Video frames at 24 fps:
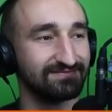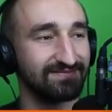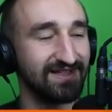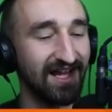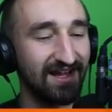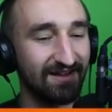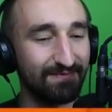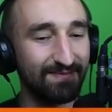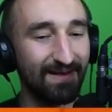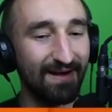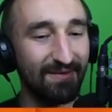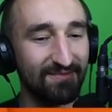
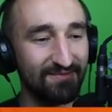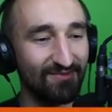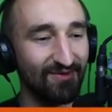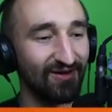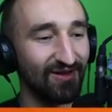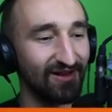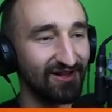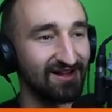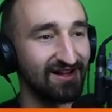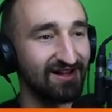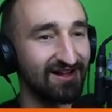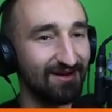Yeah, it's probably
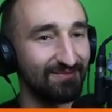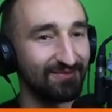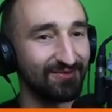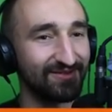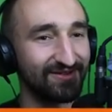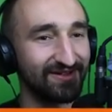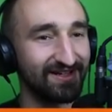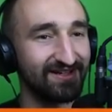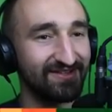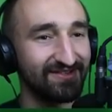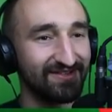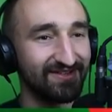more like a couple
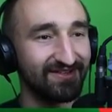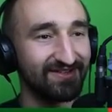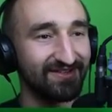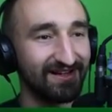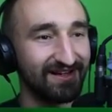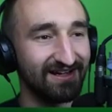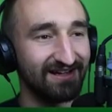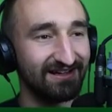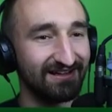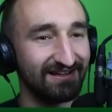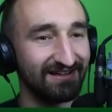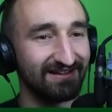of days. You're
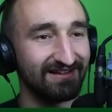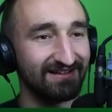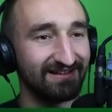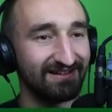right.